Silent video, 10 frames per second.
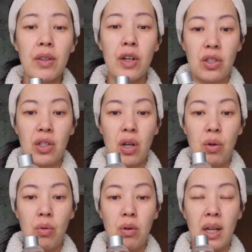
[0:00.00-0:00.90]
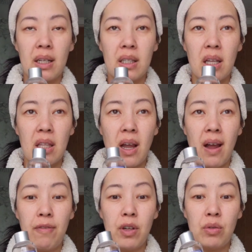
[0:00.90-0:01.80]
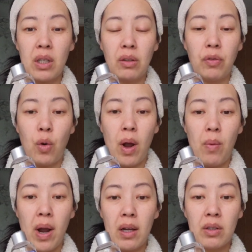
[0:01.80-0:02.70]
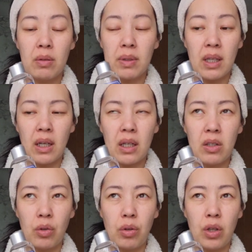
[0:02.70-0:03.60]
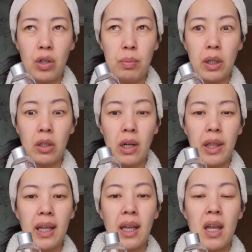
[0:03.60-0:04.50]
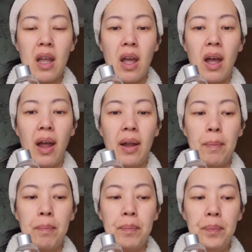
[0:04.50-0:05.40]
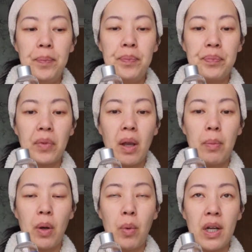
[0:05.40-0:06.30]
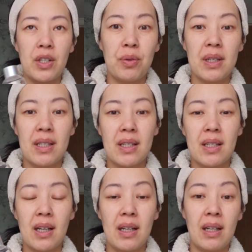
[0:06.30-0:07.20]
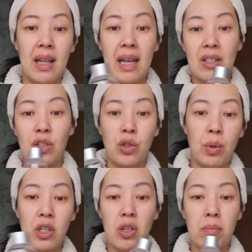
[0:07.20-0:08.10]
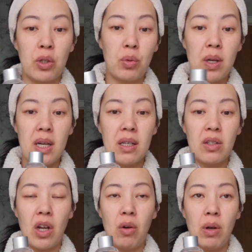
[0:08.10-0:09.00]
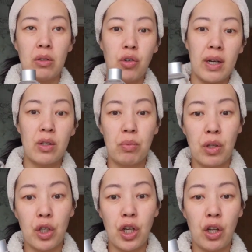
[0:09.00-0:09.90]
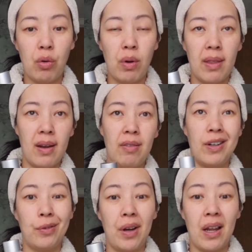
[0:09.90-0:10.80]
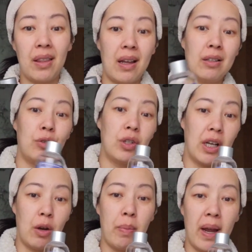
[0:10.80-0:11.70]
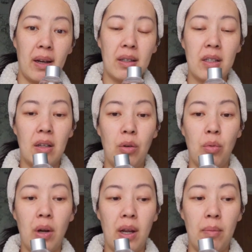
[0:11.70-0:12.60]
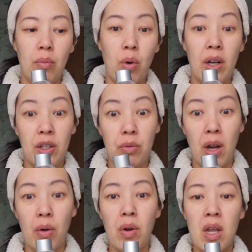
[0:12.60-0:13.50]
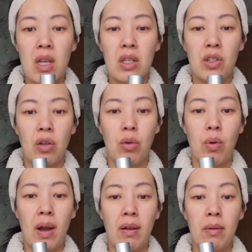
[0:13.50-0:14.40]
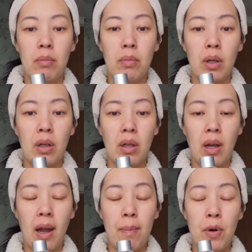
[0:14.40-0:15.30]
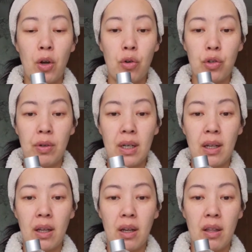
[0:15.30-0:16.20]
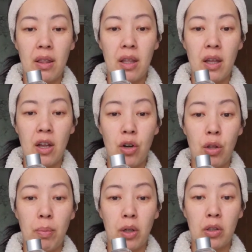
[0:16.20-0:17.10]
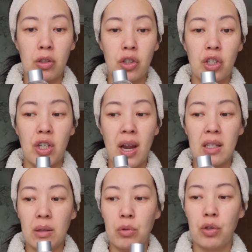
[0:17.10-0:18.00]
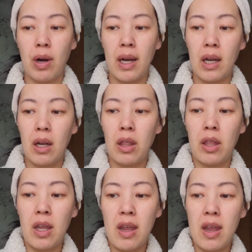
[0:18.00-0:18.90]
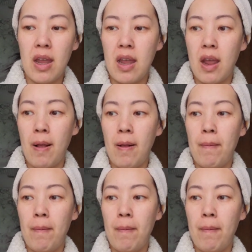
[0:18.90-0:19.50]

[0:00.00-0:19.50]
So like I said, I have used this for quite a while. It's my second or third bottle, I think. But what I is like to switch in between. So I'll try something new, and then if I don't like that, I'll usually go back to what I do know. So I'm not ordering another bottle just yet. I'm trying the